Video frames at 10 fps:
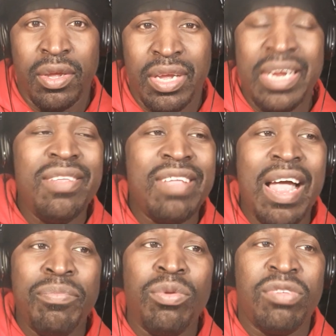
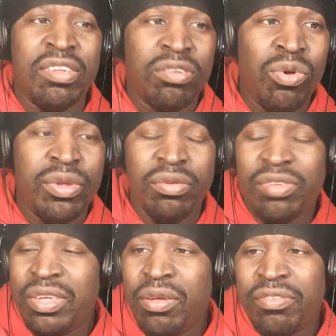Anytime you disloyal
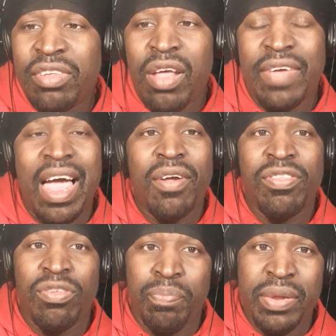to yourself, how
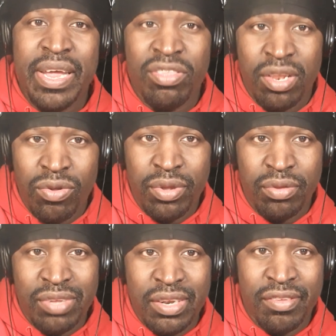could you pledge your
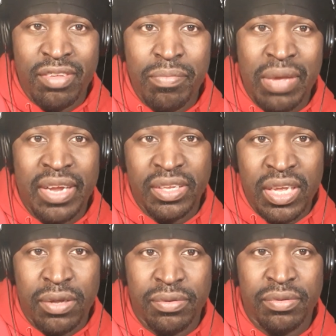loyalty to somebody
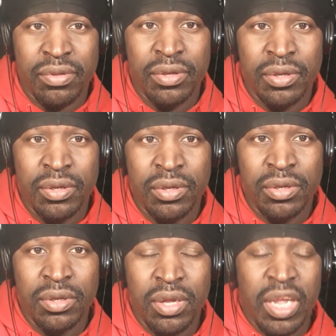else?
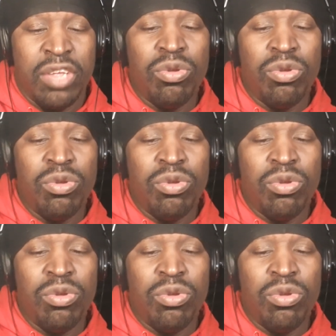and